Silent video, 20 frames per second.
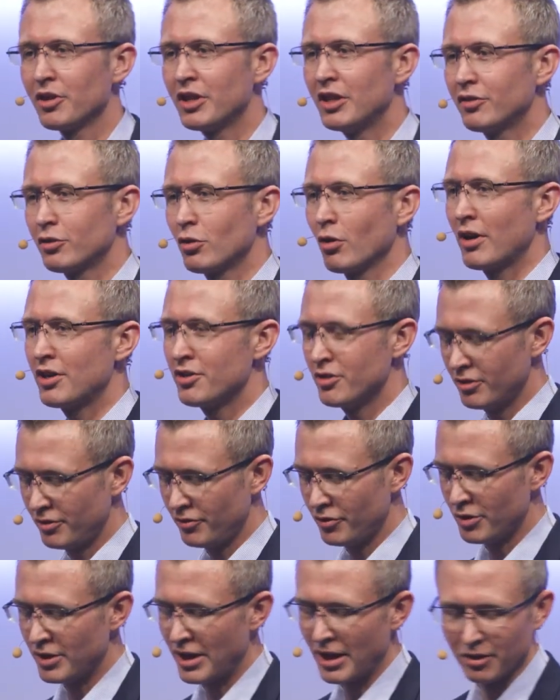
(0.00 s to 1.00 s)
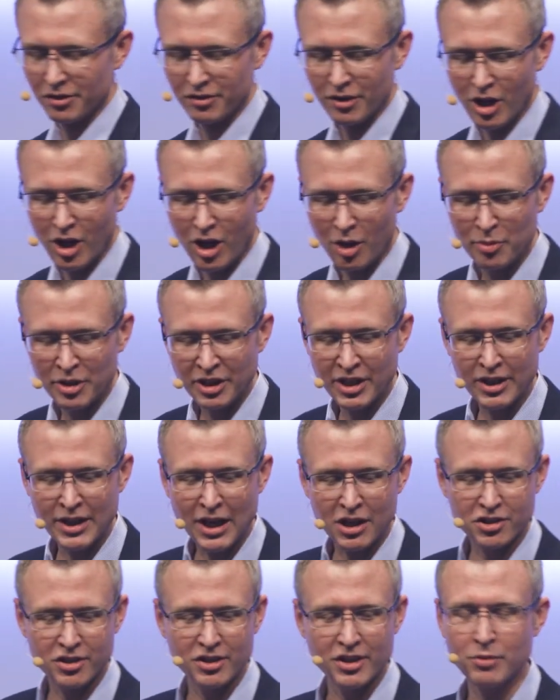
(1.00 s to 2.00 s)
of these core engines for you now. So I'll begin
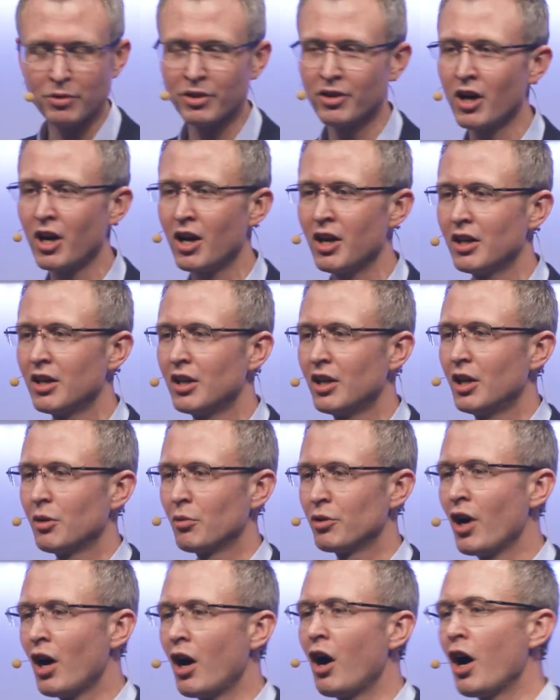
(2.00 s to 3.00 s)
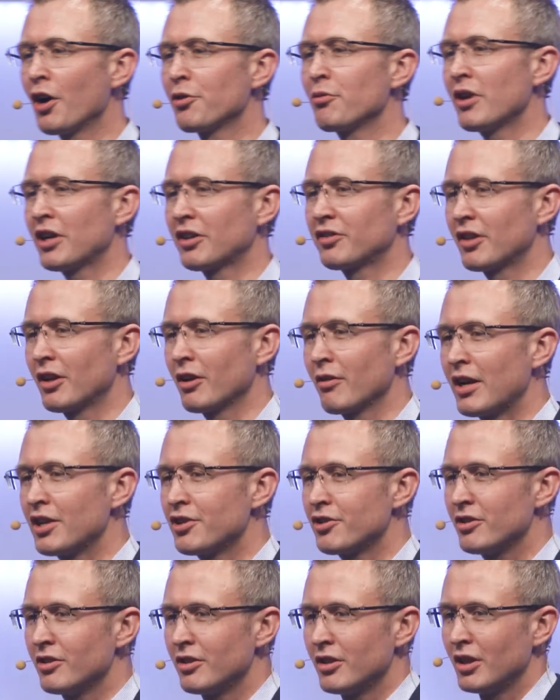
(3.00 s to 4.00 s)
actually with our, with our hardware
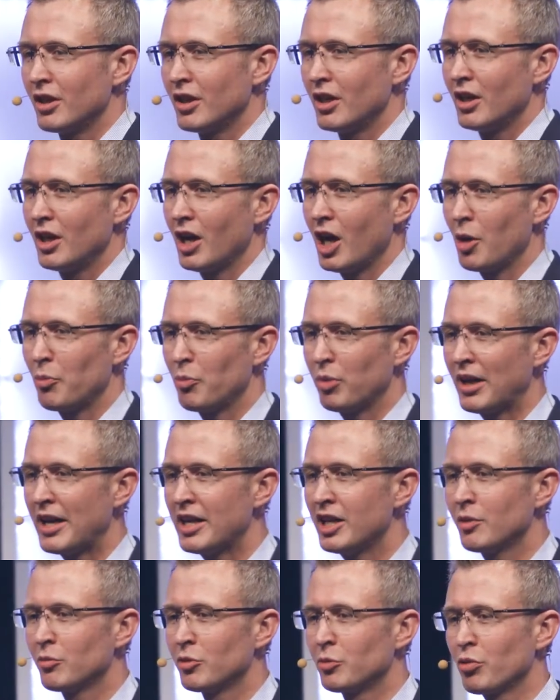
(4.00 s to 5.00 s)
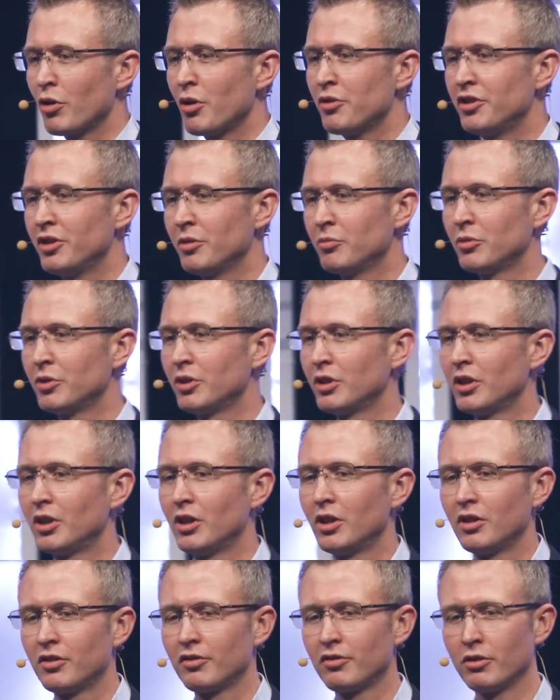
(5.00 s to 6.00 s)
acceleration, our Palladium and Protium
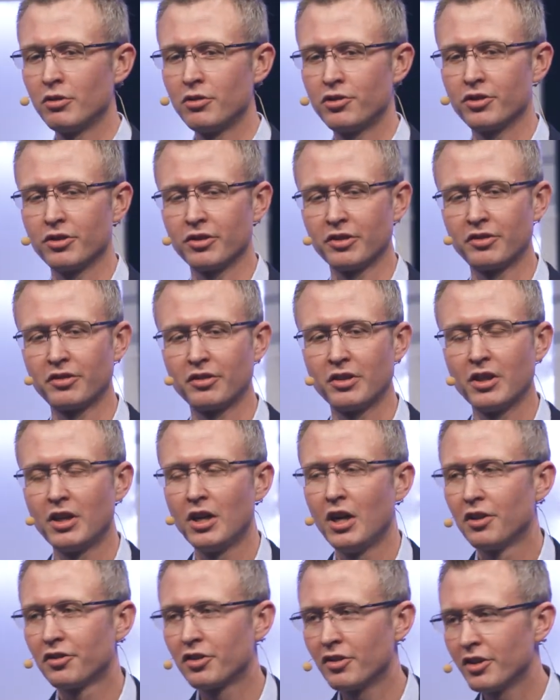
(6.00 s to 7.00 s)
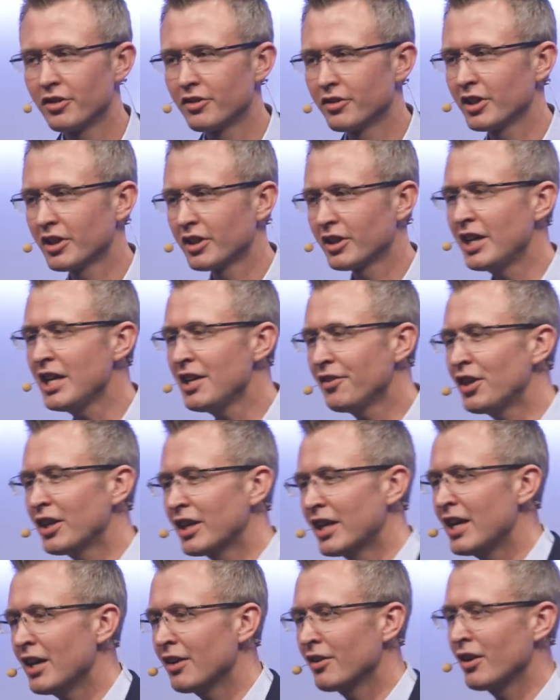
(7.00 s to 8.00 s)
solutions. So the, the key thing here